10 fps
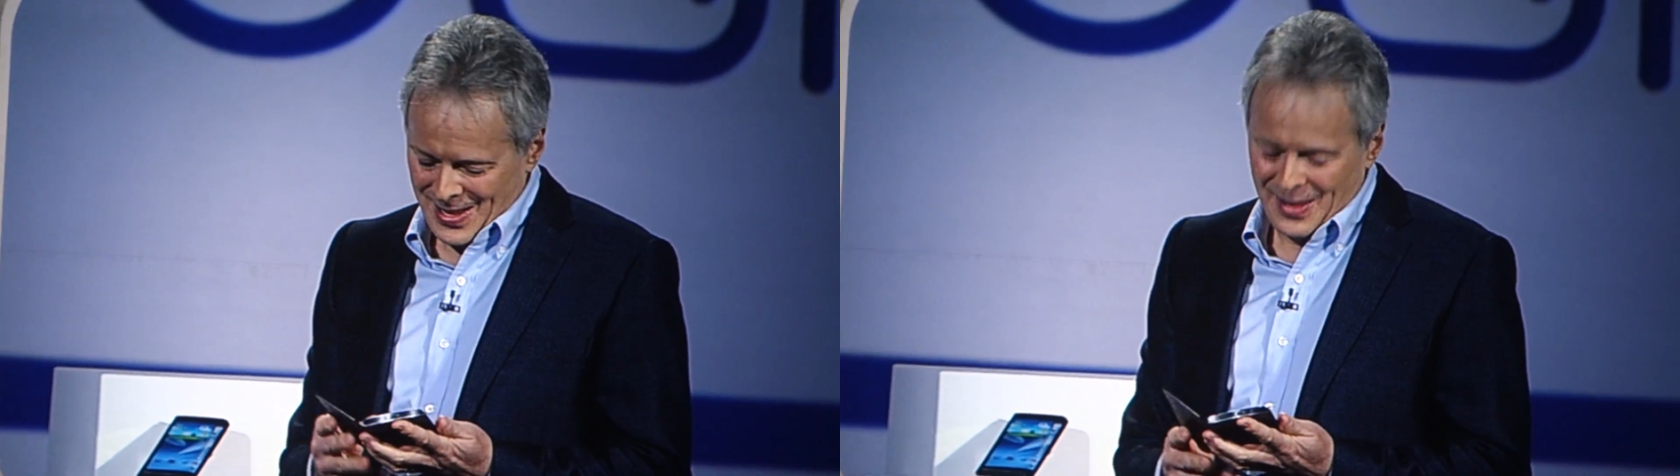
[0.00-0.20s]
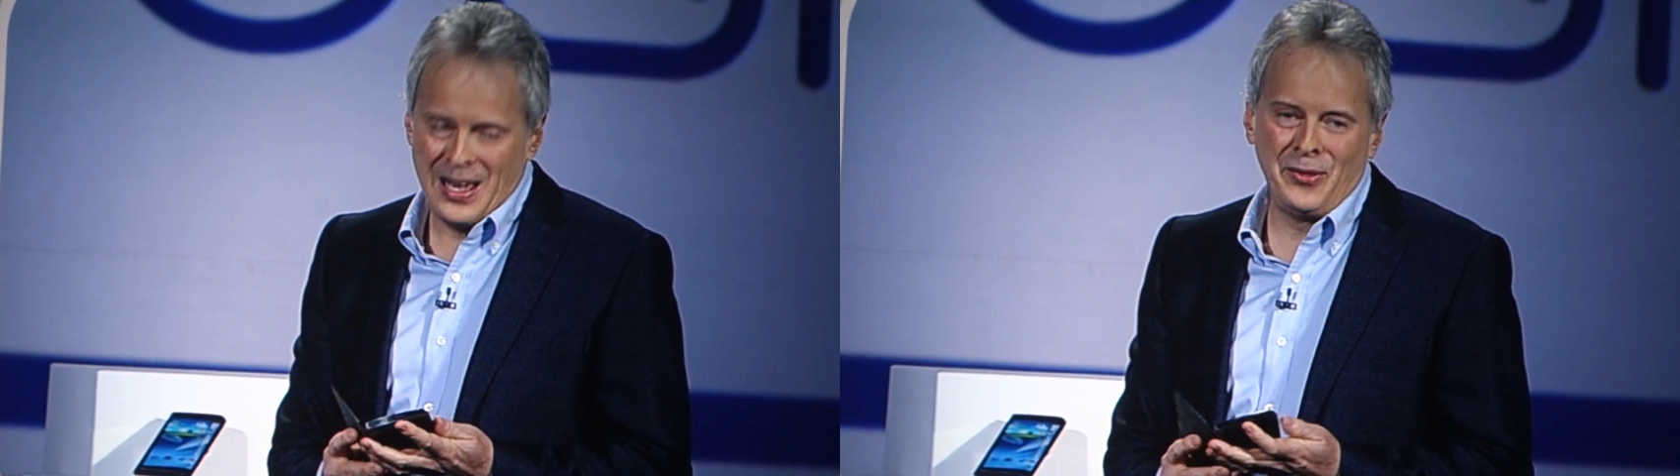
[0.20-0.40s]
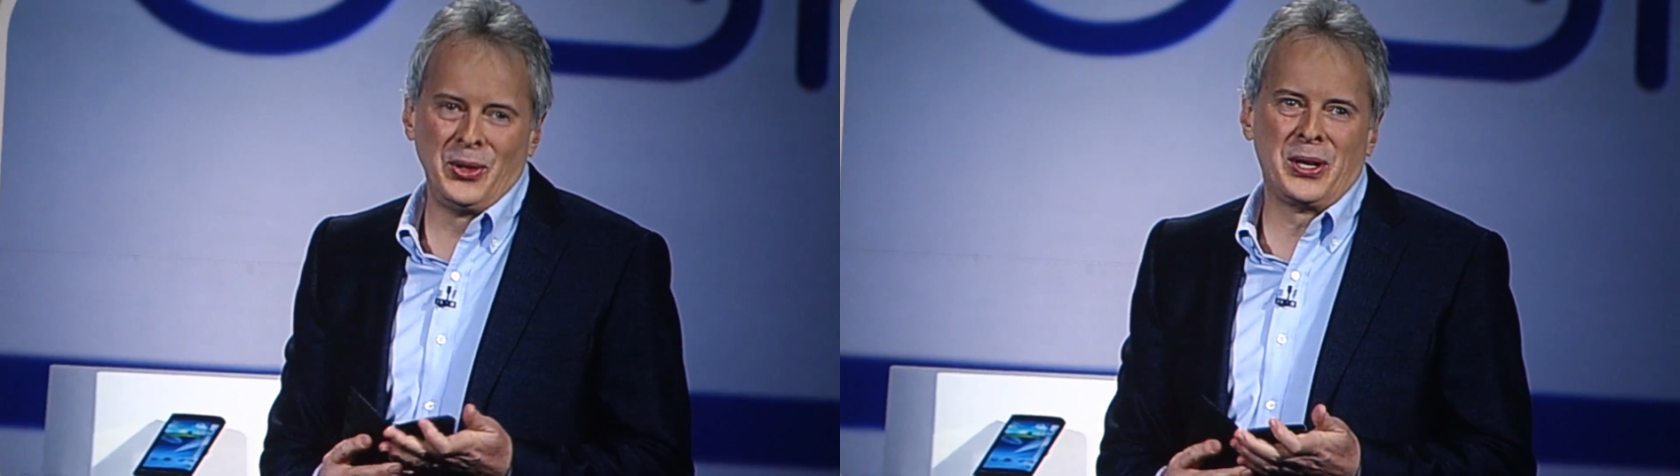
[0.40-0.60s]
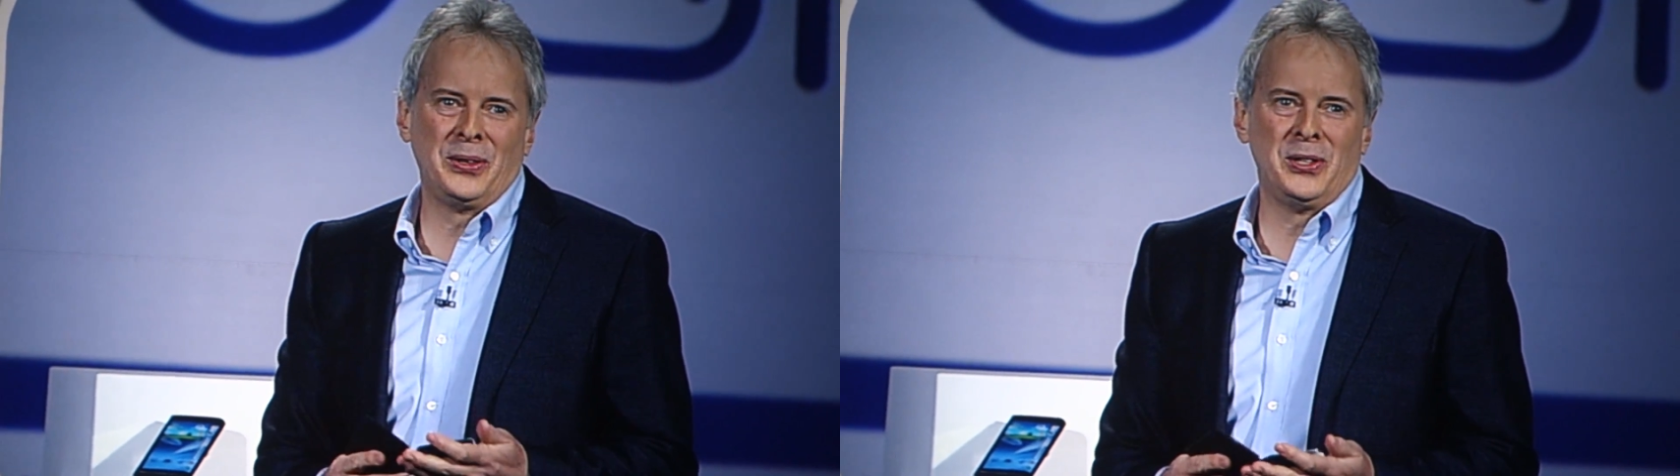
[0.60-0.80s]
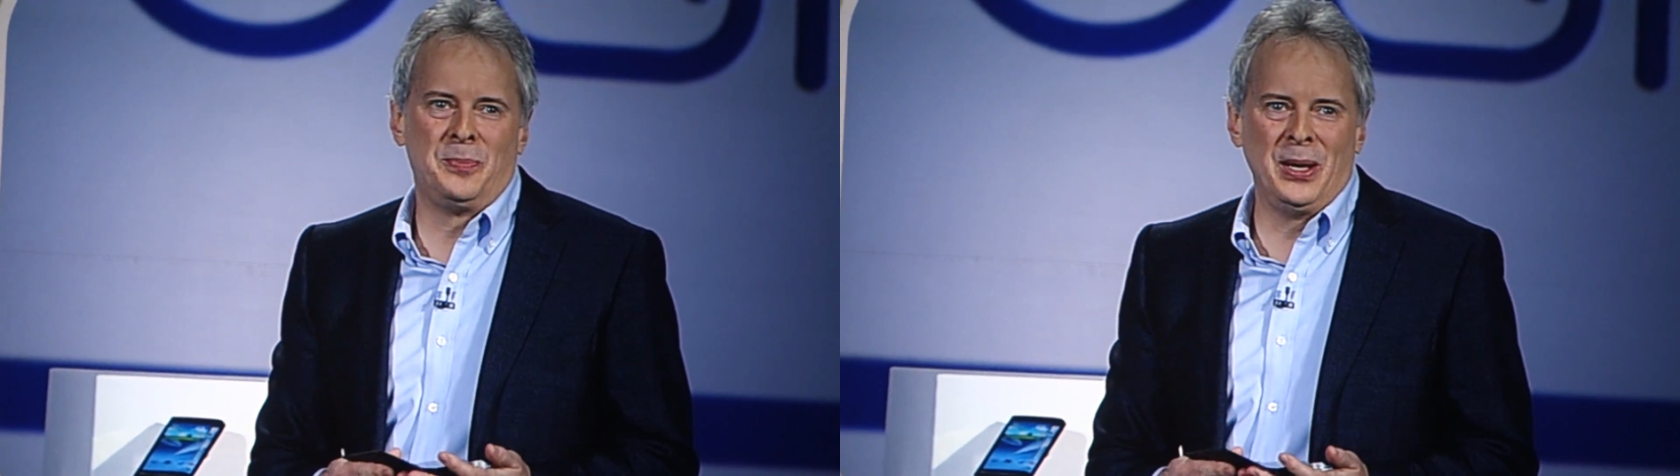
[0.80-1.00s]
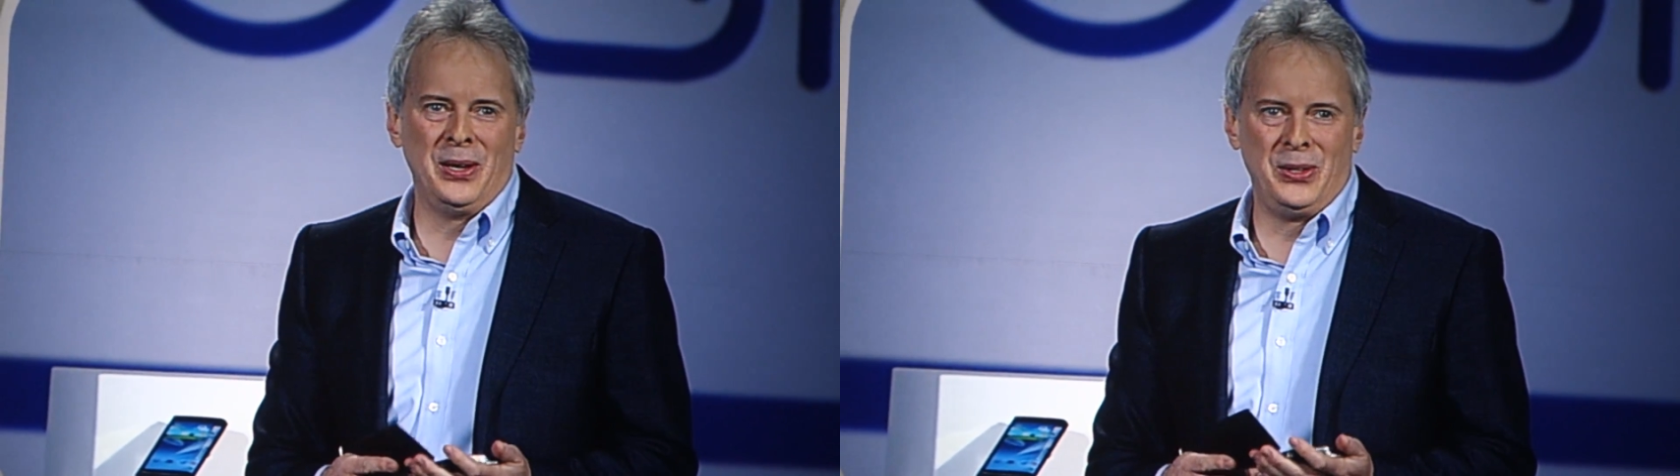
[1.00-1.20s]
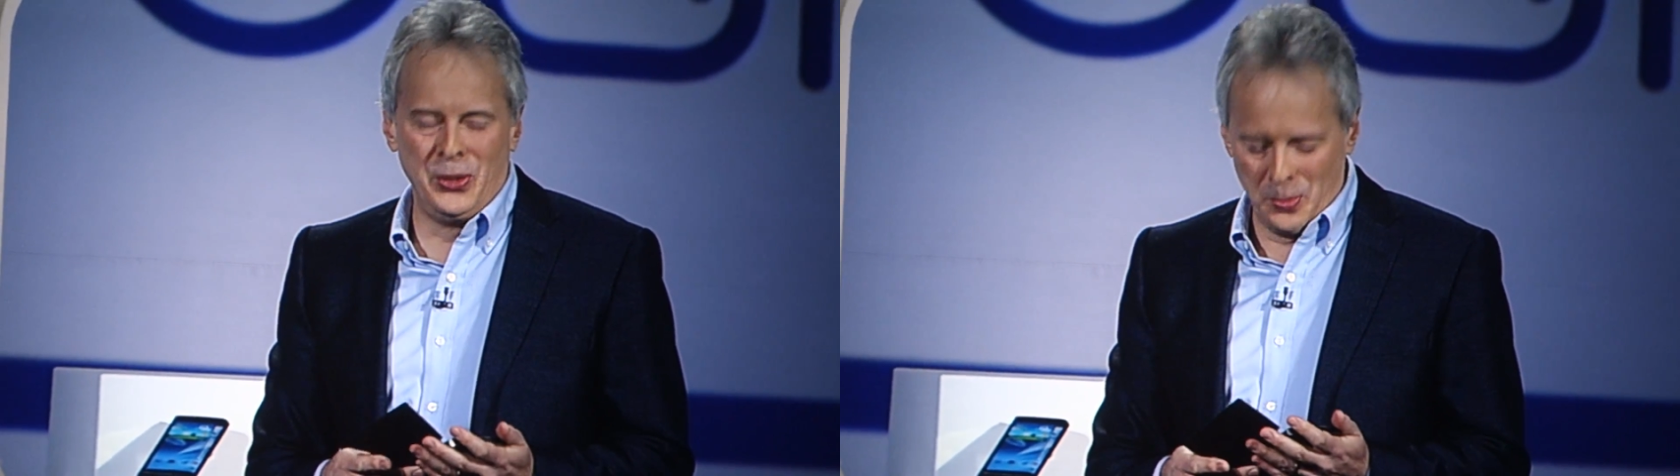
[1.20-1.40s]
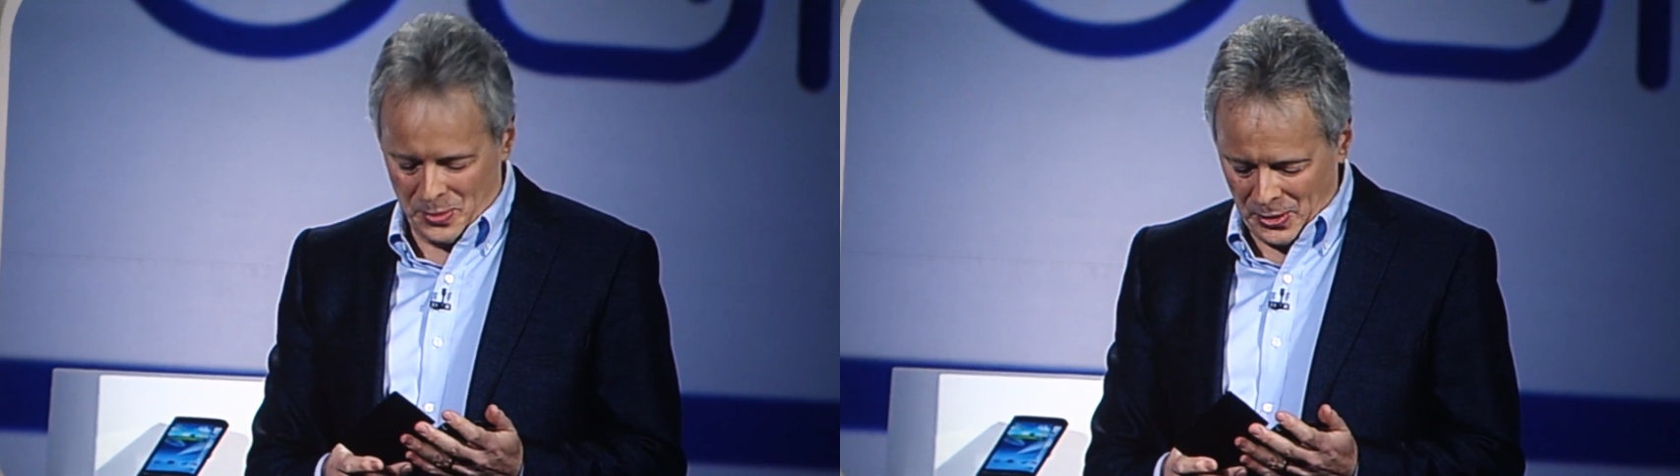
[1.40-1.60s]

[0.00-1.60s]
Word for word: Have a look at this bended Youm